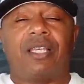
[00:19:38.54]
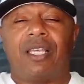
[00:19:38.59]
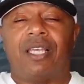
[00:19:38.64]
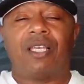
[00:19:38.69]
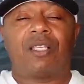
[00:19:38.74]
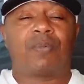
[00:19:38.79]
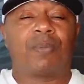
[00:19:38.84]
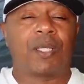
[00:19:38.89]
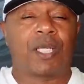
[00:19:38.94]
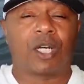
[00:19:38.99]

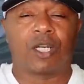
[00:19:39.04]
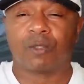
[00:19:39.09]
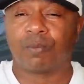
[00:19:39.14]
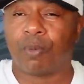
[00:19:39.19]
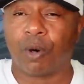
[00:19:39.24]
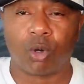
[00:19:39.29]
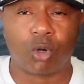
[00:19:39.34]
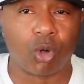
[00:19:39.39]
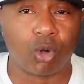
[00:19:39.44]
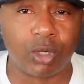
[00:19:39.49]
it's because
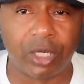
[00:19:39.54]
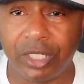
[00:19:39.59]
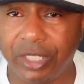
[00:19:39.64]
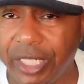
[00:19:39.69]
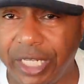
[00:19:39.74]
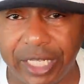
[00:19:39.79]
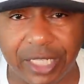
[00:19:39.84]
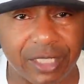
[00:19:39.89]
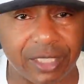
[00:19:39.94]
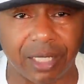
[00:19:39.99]
Bolo done
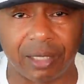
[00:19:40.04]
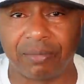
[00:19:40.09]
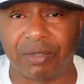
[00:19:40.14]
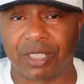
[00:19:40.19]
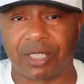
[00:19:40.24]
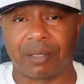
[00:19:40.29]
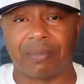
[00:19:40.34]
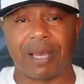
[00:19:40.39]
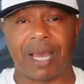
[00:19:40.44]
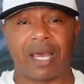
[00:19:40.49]
did something
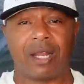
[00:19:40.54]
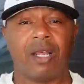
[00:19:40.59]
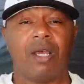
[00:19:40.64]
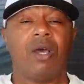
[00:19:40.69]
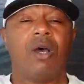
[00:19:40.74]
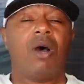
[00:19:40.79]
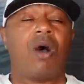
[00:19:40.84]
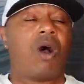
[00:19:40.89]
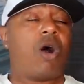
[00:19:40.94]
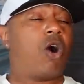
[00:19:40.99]
to somebody.
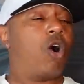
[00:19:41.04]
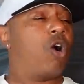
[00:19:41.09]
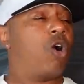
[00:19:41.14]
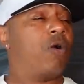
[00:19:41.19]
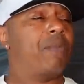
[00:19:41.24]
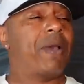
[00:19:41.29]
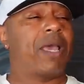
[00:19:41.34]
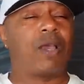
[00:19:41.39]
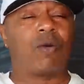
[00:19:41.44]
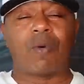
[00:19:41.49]

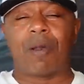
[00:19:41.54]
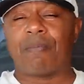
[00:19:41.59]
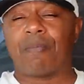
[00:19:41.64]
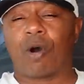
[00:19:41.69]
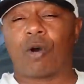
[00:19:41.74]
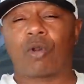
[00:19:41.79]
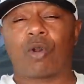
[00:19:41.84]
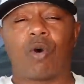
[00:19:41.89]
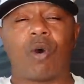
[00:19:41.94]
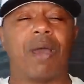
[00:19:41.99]
Oh man, where
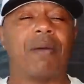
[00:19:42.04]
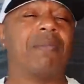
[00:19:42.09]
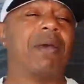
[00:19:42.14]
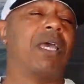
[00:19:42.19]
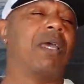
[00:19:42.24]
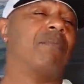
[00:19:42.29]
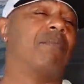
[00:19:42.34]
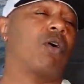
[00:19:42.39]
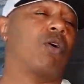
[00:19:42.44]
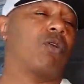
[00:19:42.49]
Bolo at?
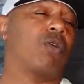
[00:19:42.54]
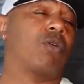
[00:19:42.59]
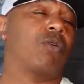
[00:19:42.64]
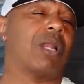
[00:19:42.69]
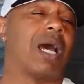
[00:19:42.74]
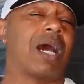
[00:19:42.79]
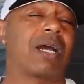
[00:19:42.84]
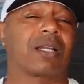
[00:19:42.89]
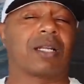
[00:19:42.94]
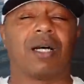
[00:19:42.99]
Man, Bolo
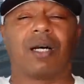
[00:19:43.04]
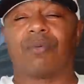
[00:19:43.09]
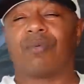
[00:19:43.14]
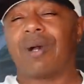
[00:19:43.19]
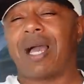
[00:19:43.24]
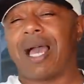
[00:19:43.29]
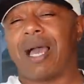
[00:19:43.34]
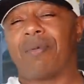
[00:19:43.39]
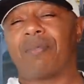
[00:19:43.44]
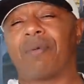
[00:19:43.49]
locked up.
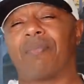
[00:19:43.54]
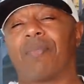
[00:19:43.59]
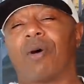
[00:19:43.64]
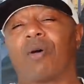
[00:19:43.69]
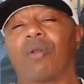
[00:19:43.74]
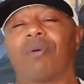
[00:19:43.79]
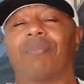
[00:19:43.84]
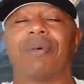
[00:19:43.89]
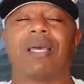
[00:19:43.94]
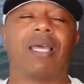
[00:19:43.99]
What happened to
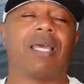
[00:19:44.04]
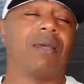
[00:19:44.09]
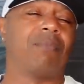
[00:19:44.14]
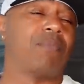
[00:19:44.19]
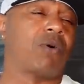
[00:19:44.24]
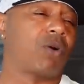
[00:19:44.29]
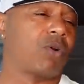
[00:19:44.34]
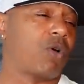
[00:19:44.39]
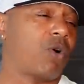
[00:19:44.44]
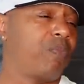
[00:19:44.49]
Bolo?
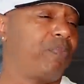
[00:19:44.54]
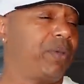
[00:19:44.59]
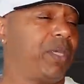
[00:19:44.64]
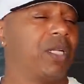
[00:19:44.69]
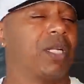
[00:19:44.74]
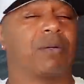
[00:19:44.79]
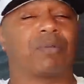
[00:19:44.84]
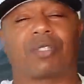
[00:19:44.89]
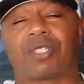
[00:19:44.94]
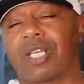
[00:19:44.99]
Man, Bolo
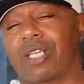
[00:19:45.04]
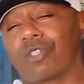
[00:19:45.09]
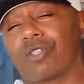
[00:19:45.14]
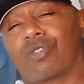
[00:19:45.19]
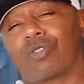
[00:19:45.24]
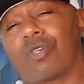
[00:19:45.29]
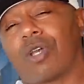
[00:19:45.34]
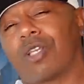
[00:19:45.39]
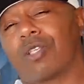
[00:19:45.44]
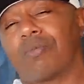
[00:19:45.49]
beat up such
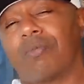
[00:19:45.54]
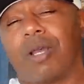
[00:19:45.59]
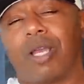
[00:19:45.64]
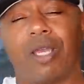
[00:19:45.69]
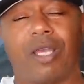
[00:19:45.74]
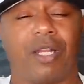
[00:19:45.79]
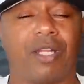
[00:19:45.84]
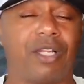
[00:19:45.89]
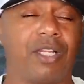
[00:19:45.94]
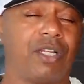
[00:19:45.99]
and such
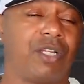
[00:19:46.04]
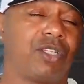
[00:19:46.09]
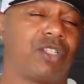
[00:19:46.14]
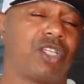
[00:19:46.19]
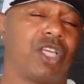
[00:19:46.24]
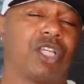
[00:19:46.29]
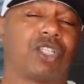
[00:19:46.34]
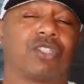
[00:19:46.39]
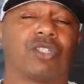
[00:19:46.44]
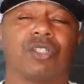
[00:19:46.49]
man in the
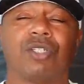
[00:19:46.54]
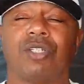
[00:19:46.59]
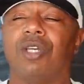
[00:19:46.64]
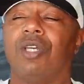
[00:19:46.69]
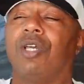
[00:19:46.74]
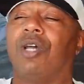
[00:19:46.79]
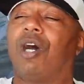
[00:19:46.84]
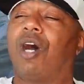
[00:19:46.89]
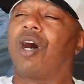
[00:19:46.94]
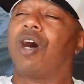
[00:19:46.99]
kitchen.
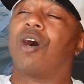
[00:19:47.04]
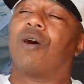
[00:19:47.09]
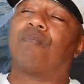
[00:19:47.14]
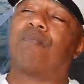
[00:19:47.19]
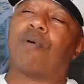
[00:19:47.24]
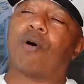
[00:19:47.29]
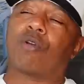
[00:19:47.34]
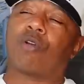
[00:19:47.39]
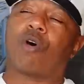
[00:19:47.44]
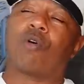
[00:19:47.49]
Uh,
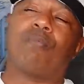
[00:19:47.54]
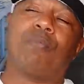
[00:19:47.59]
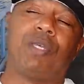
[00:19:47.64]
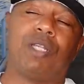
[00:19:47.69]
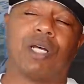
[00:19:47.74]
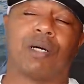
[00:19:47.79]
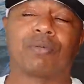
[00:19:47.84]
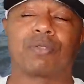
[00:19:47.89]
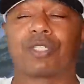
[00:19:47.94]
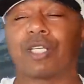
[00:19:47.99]
Bolo
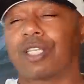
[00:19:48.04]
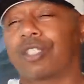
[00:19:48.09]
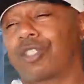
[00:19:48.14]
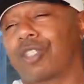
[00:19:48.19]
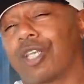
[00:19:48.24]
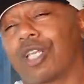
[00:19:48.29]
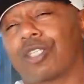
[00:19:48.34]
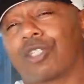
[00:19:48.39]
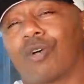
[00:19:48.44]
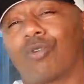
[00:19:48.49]
beat up such and
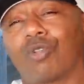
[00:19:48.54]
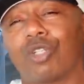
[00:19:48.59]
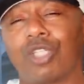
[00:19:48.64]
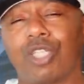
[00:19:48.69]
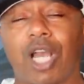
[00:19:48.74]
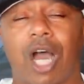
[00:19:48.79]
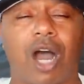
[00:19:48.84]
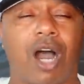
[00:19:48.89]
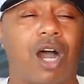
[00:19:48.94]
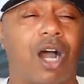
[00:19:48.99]
such on the
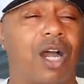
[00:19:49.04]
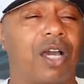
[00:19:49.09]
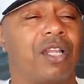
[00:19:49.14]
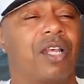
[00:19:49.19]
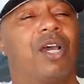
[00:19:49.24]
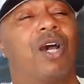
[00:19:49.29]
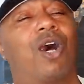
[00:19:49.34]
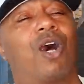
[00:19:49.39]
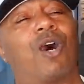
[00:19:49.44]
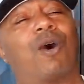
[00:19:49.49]
yard.
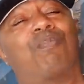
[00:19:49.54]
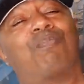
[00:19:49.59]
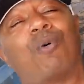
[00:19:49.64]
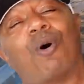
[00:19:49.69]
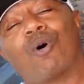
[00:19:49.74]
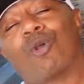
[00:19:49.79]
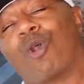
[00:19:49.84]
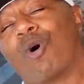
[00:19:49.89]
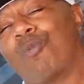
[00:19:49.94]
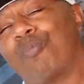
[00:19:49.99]
Uh,
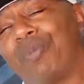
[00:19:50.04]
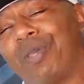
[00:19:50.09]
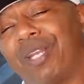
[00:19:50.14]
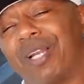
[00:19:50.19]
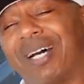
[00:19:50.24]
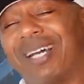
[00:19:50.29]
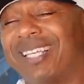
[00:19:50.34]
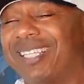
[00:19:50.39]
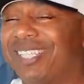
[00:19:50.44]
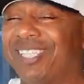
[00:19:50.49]
Bolo beat
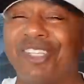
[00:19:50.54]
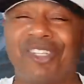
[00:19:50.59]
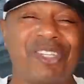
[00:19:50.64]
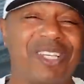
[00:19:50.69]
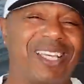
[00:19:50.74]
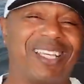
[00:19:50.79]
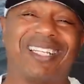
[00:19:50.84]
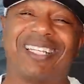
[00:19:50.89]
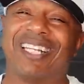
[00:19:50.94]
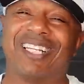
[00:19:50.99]
up.
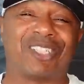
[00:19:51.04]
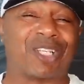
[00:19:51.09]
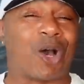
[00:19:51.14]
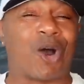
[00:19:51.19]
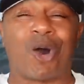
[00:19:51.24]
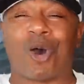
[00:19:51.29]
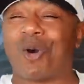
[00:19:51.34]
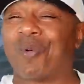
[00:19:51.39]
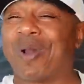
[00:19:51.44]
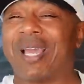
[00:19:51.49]
It's
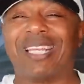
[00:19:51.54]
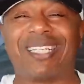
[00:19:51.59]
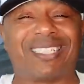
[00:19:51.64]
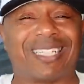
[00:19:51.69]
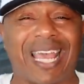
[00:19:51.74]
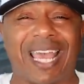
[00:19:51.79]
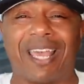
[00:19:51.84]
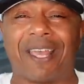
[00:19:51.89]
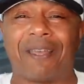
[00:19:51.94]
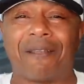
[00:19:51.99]
always
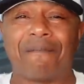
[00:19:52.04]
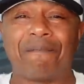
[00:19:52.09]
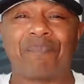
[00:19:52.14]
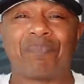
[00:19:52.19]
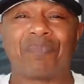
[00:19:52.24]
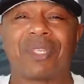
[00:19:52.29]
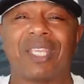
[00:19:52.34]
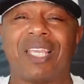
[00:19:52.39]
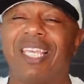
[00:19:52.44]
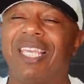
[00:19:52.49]
that.
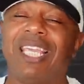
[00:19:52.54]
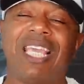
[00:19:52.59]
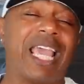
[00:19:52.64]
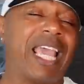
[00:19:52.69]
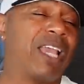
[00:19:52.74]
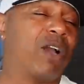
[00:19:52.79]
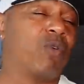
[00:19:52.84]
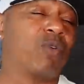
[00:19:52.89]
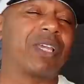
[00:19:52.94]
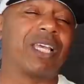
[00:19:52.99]
He
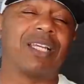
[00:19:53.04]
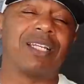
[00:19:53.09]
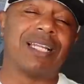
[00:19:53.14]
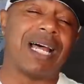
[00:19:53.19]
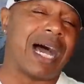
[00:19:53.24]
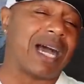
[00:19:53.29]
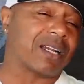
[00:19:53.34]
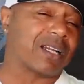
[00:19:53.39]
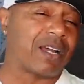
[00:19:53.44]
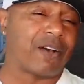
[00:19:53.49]
ain't gonna get
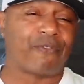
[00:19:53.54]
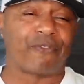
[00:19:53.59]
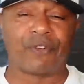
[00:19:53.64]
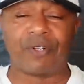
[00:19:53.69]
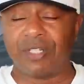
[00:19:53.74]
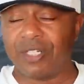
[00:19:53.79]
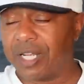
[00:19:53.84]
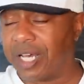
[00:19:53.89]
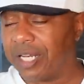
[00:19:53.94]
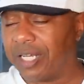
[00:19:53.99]
locked up for
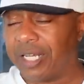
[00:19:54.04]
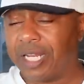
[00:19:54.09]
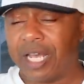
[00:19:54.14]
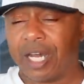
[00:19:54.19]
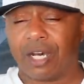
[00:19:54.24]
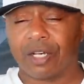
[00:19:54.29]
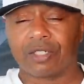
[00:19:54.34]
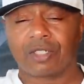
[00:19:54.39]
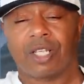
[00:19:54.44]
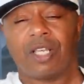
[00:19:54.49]
nothing
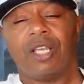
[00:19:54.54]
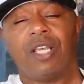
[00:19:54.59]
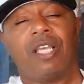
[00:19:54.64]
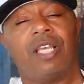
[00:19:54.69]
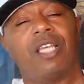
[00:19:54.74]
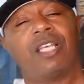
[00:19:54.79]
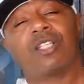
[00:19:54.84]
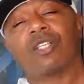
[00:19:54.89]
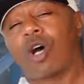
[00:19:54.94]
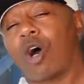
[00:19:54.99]
else.
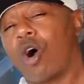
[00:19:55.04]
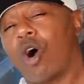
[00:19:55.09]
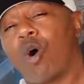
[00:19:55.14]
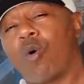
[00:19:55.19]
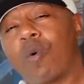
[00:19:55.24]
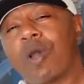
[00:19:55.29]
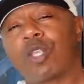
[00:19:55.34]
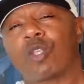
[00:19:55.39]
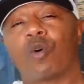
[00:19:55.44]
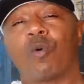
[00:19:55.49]
It's
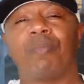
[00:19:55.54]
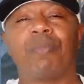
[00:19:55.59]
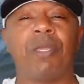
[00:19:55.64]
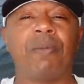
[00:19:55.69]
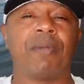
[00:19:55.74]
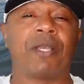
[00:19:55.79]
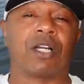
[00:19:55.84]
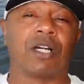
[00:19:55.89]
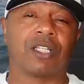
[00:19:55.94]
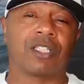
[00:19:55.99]
always gonna be
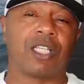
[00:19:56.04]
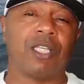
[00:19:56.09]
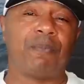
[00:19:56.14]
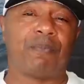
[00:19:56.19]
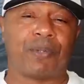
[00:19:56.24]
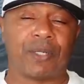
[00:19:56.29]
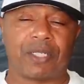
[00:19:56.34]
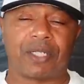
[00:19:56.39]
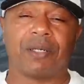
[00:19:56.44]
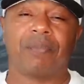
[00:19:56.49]
because he
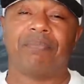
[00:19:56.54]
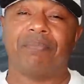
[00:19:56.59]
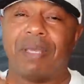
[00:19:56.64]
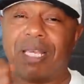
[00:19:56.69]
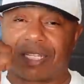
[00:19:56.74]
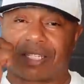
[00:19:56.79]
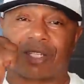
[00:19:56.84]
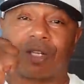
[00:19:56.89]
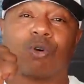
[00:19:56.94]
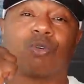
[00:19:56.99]
put the
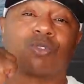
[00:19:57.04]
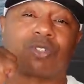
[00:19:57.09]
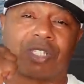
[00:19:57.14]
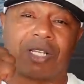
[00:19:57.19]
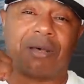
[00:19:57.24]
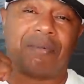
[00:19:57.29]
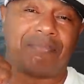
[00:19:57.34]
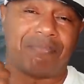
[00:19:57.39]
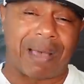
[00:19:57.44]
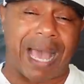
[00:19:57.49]
mitts on
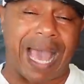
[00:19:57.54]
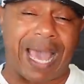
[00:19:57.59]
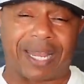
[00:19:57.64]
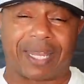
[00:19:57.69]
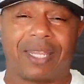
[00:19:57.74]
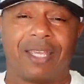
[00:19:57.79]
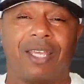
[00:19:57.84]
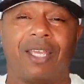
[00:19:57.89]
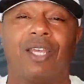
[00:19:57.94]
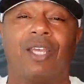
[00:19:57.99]

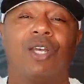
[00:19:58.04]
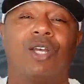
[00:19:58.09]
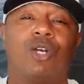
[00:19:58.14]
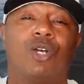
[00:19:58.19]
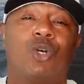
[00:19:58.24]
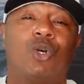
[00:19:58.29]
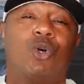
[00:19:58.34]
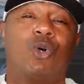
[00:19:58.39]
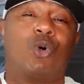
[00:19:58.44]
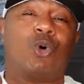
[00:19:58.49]
somebody
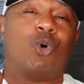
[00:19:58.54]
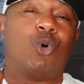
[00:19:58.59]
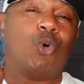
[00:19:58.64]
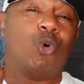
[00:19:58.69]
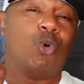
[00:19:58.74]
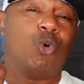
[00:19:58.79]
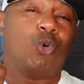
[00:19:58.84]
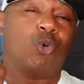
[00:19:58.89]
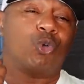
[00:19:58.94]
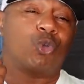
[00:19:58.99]

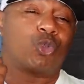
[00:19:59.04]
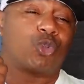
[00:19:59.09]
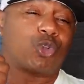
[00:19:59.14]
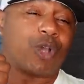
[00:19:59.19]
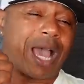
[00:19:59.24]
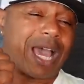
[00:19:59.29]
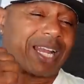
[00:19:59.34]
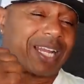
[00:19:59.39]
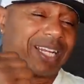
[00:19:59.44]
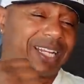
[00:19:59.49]
who
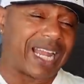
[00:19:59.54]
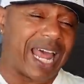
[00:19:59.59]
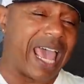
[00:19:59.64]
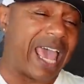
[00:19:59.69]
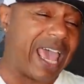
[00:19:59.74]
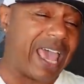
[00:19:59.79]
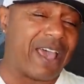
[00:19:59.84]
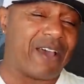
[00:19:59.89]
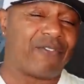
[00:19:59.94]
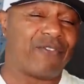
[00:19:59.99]
try to
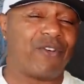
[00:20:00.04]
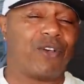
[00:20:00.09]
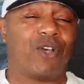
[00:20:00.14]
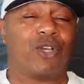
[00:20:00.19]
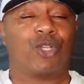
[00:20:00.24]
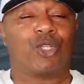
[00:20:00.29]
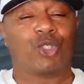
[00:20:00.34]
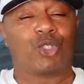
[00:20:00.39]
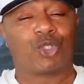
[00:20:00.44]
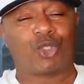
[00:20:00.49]
laugh,
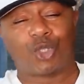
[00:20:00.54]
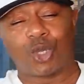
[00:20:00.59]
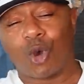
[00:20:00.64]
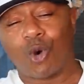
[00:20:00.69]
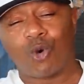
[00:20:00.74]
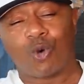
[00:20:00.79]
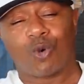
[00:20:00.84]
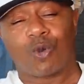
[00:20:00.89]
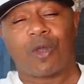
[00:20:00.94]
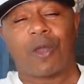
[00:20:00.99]

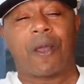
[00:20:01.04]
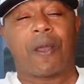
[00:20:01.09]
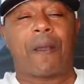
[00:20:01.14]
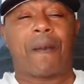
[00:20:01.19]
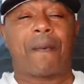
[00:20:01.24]
joke,